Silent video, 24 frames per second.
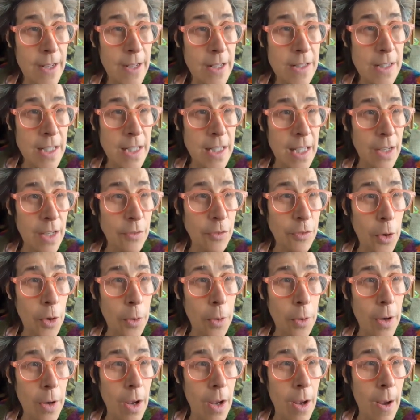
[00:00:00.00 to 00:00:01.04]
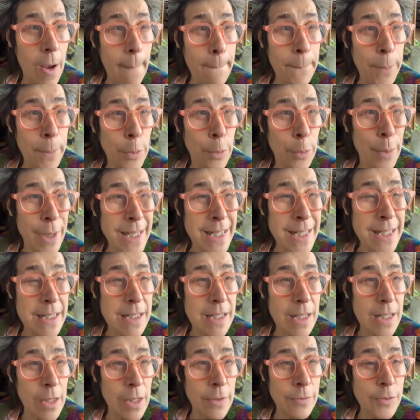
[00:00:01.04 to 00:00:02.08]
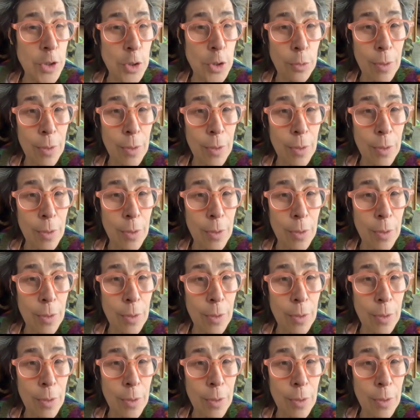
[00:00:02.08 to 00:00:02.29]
to give her a print of